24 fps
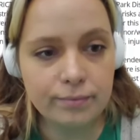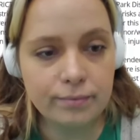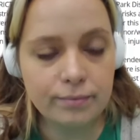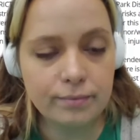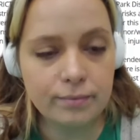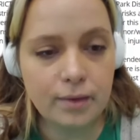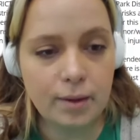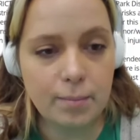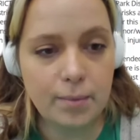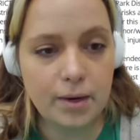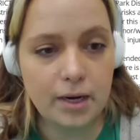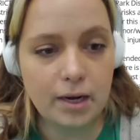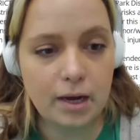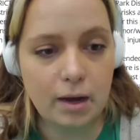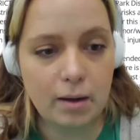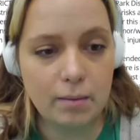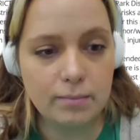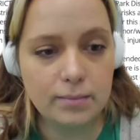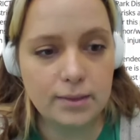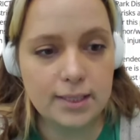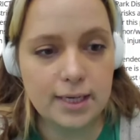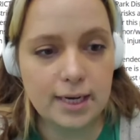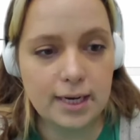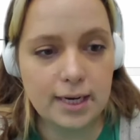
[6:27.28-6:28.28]
I'm going to
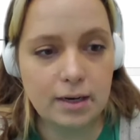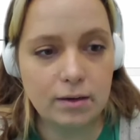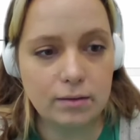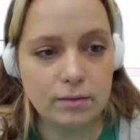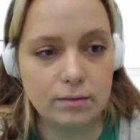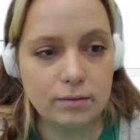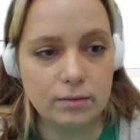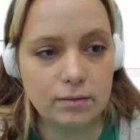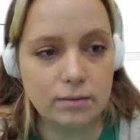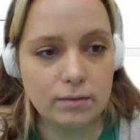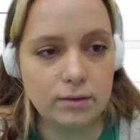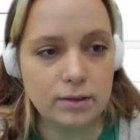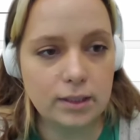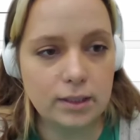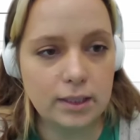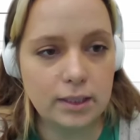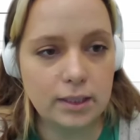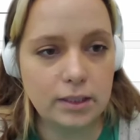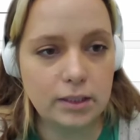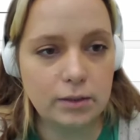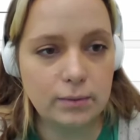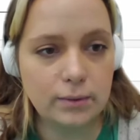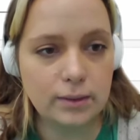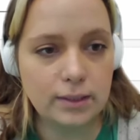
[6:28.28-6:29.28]
come down
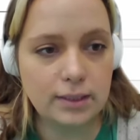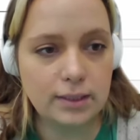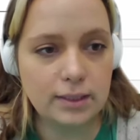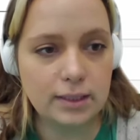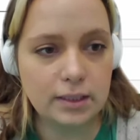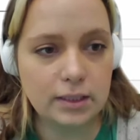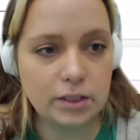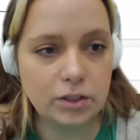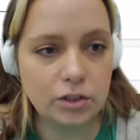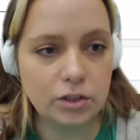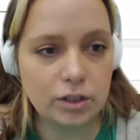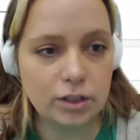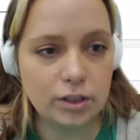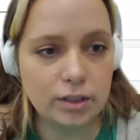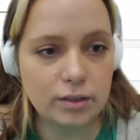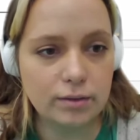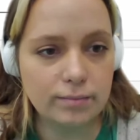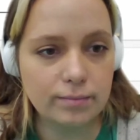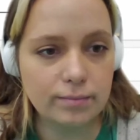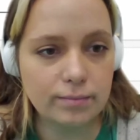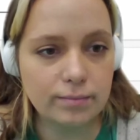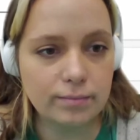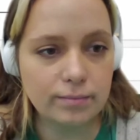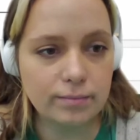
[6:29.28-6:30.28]
and do a signature.
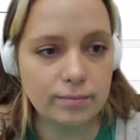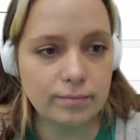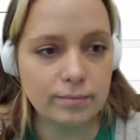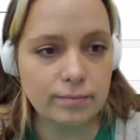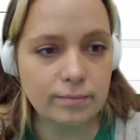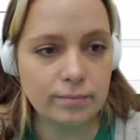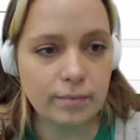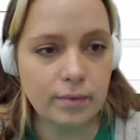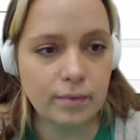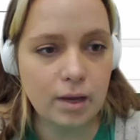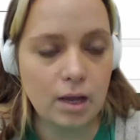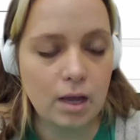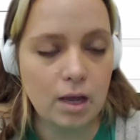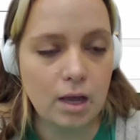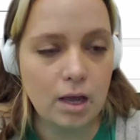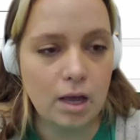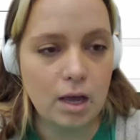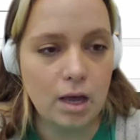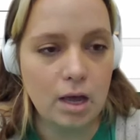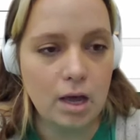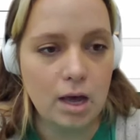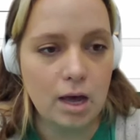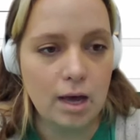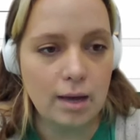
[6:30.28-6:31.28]

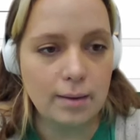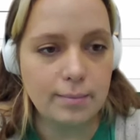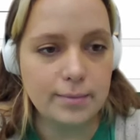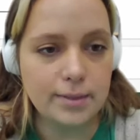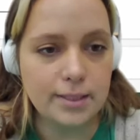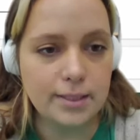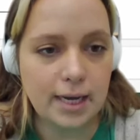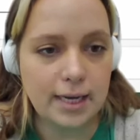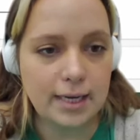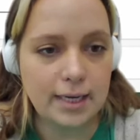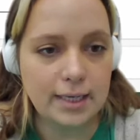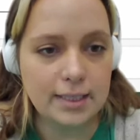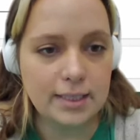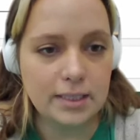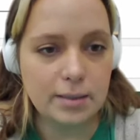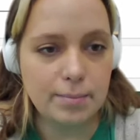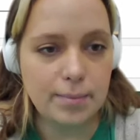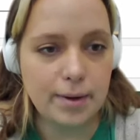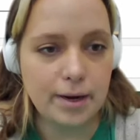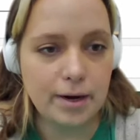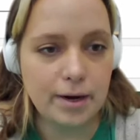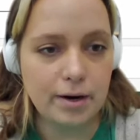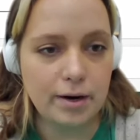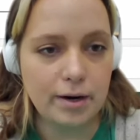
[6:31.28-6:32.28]
I'm signing as a
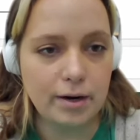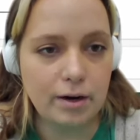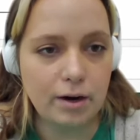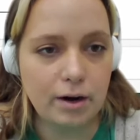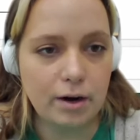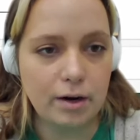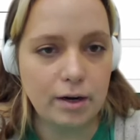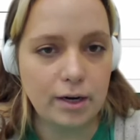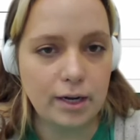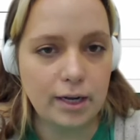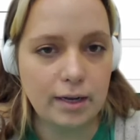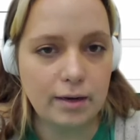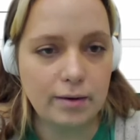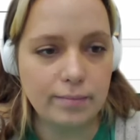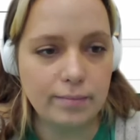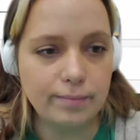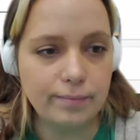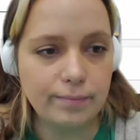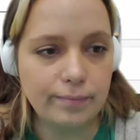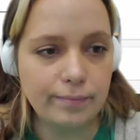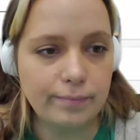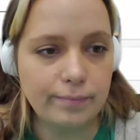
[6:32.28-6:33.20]
parent and guardian.